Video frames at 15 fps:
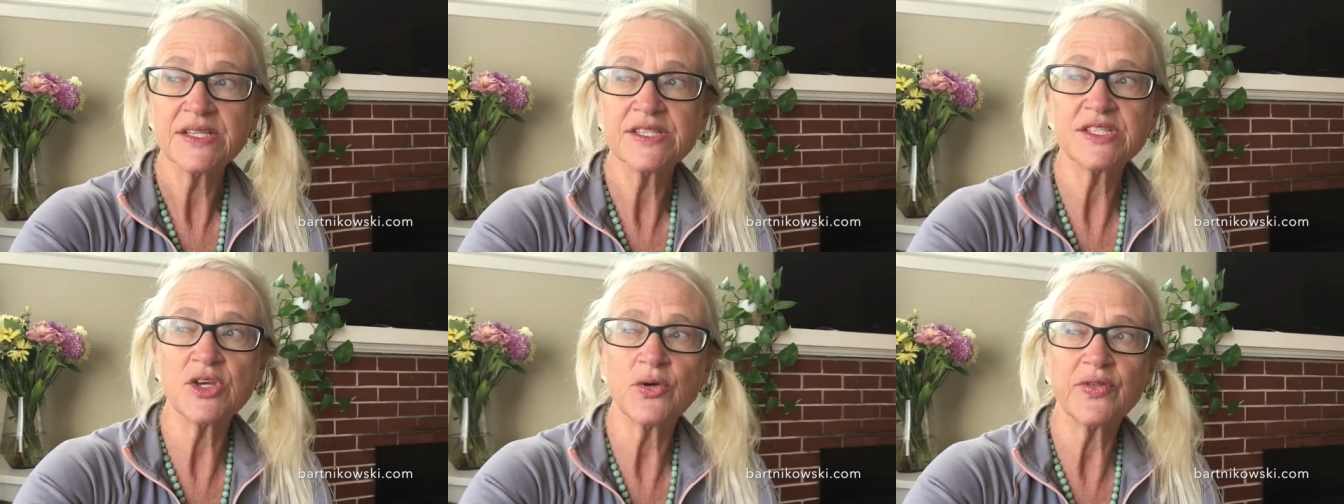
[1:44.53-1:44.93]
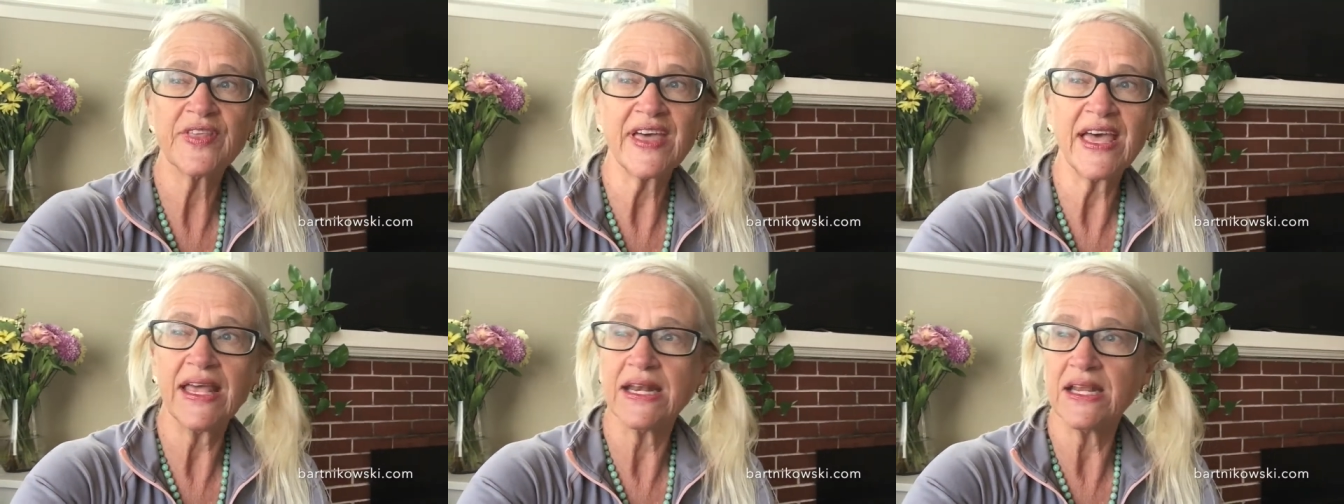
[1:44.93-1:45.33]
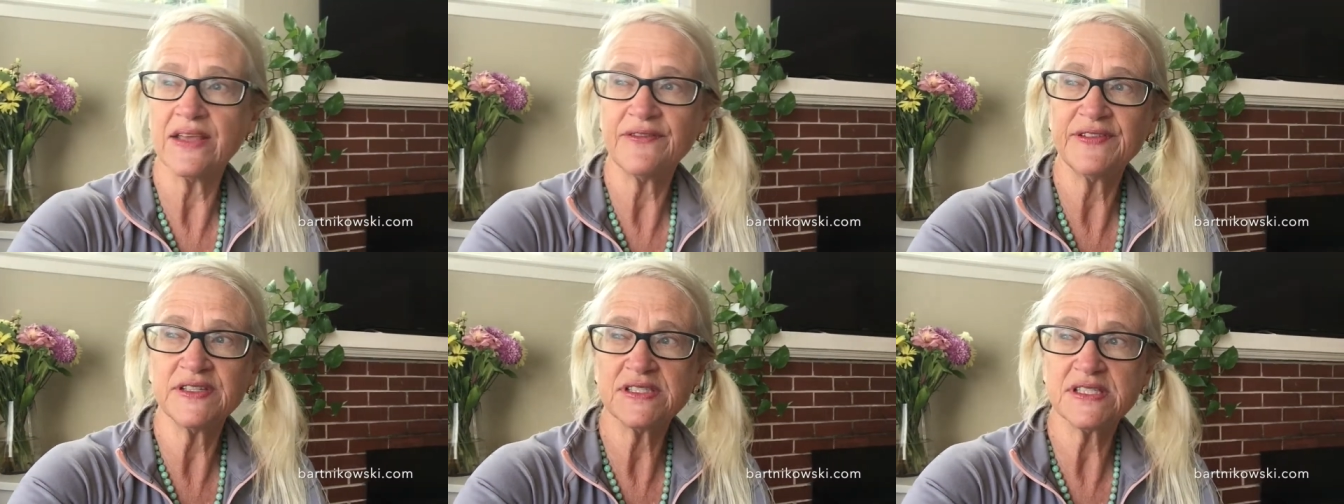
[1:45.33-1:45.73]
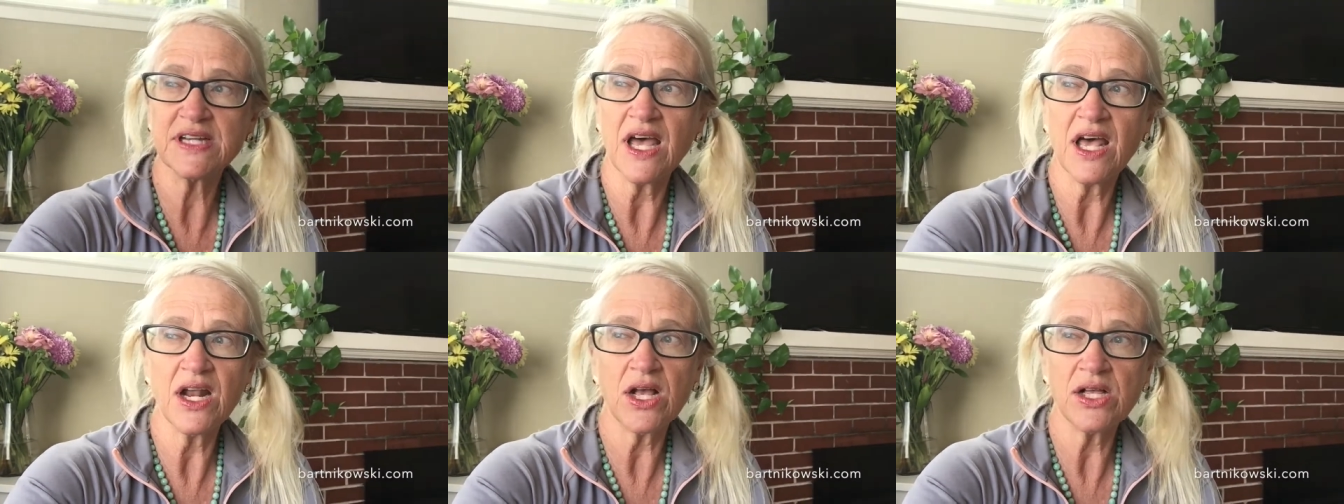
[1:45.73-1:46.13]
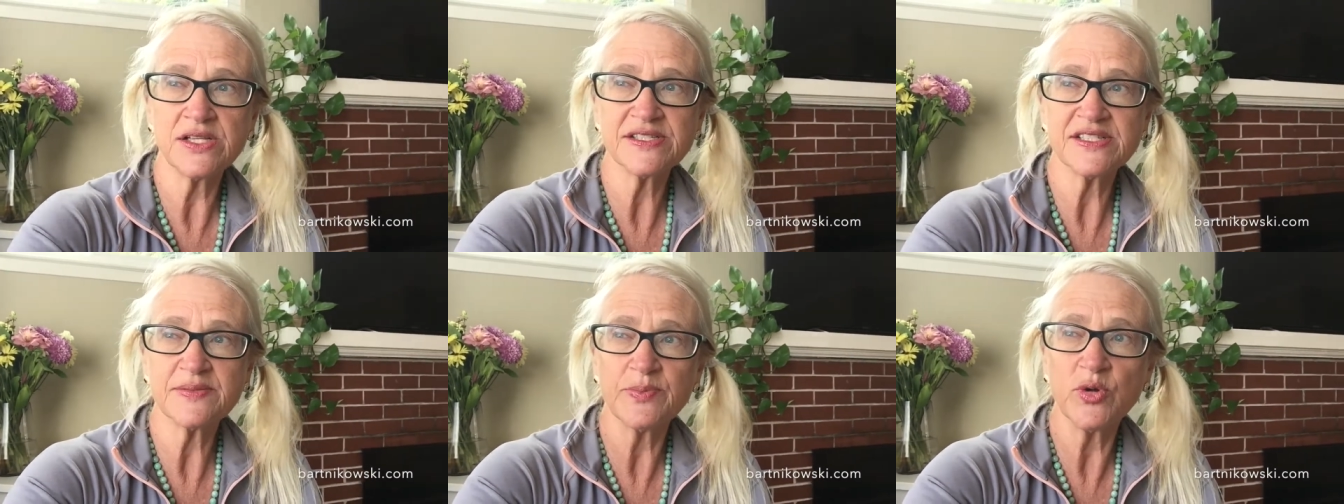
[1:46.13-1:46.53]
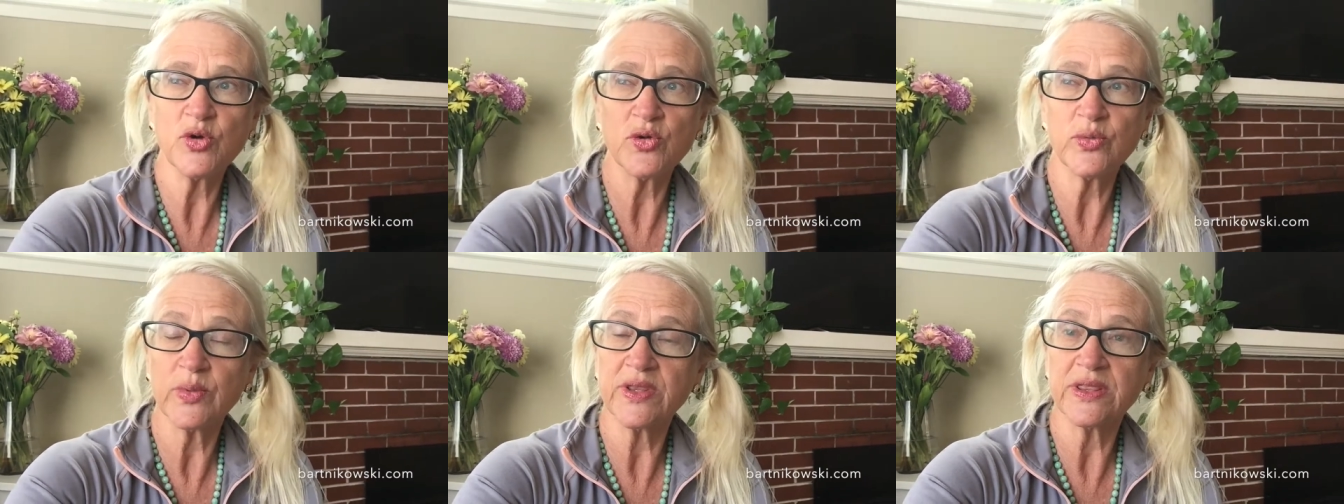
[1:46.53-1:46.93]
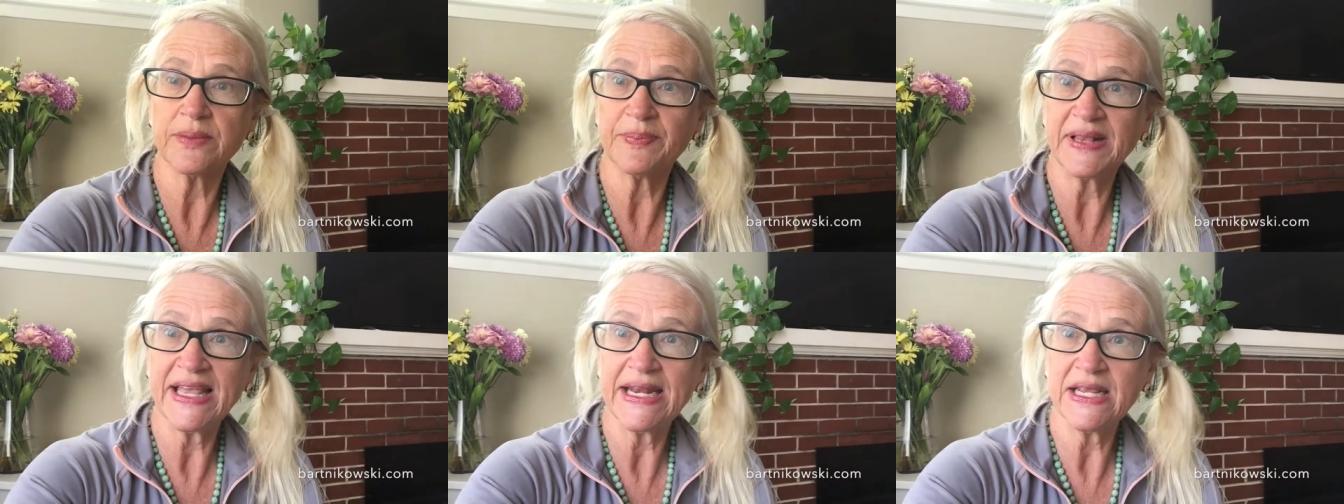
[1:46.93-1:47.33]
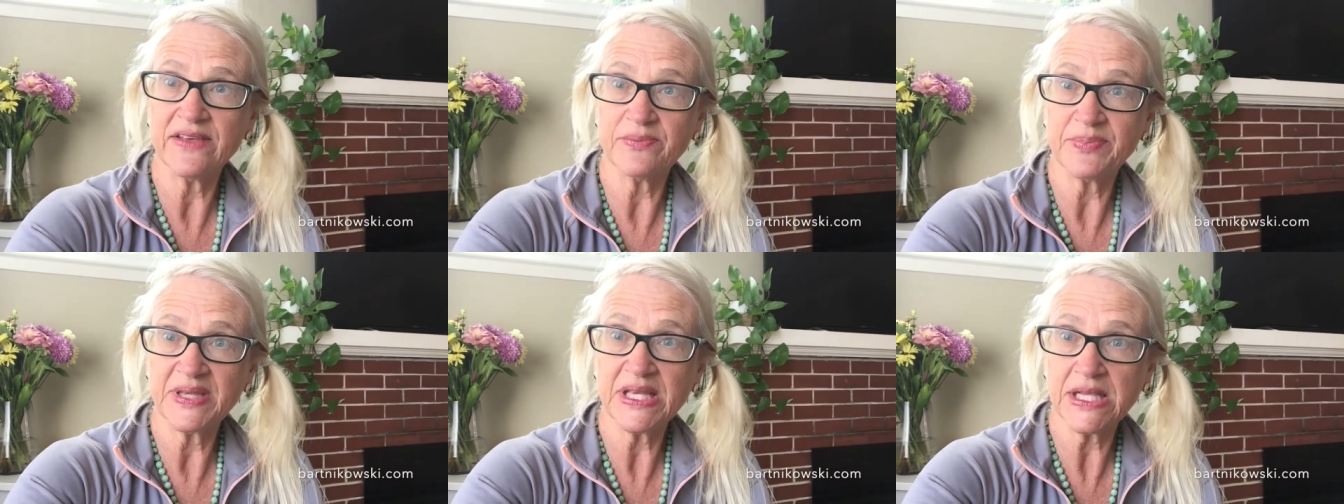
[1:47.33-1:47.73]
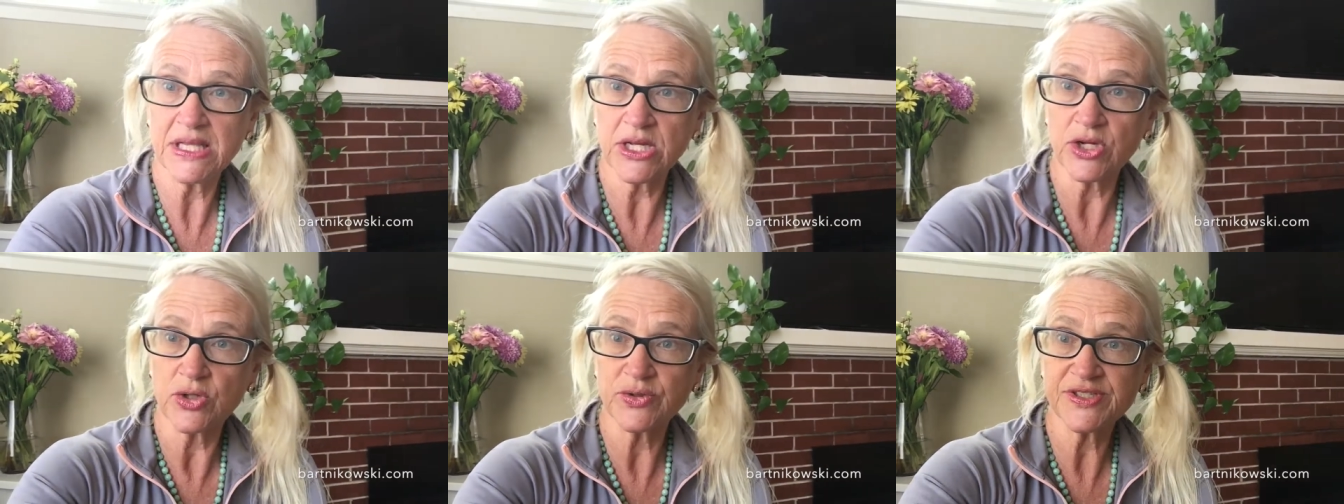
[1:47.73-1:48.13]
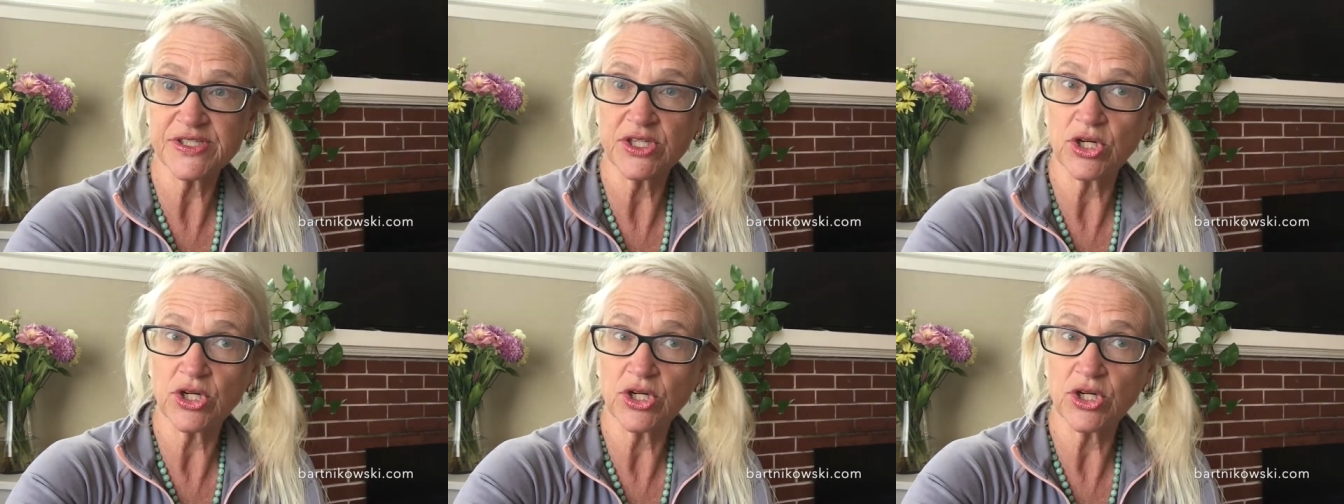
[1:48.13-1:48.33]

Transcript: So that if it's not all smooth with plenty of pillows,